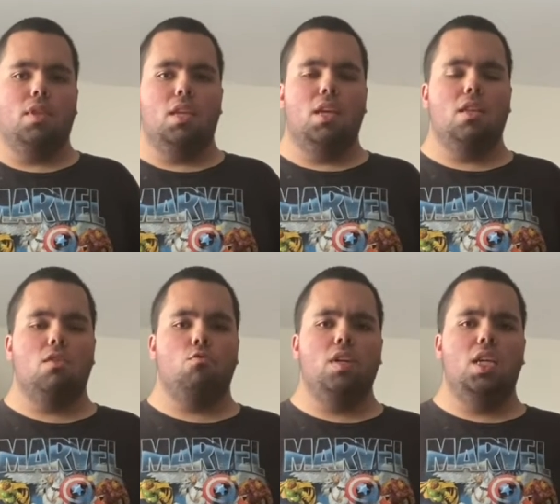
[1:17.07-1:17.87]
And
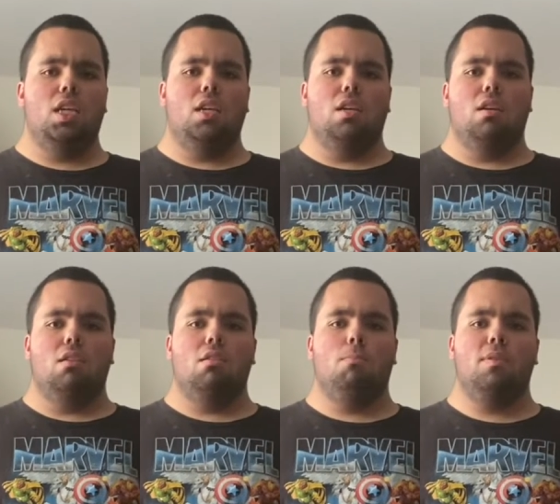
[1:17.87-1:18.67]
3,
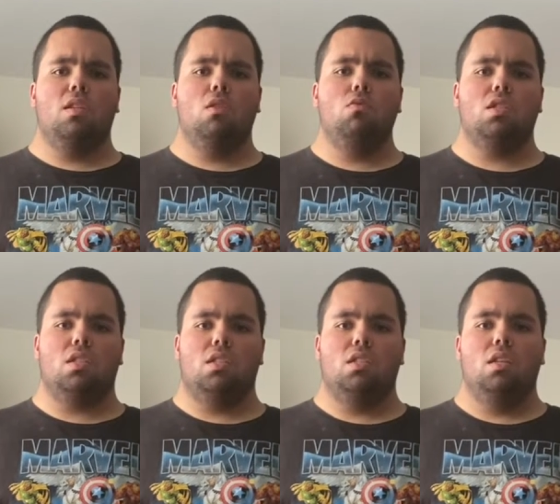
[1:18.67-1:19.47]
the
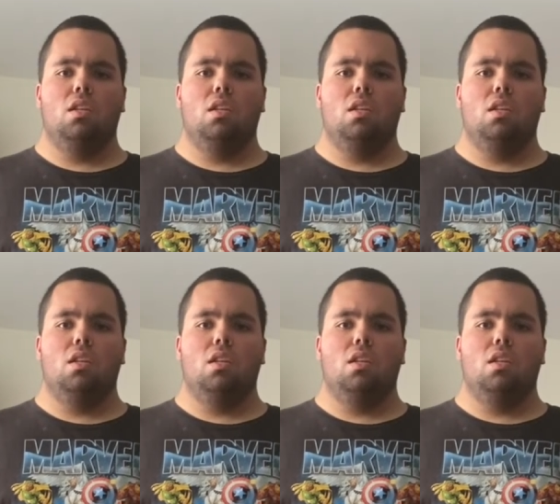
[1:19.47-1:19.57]
producers,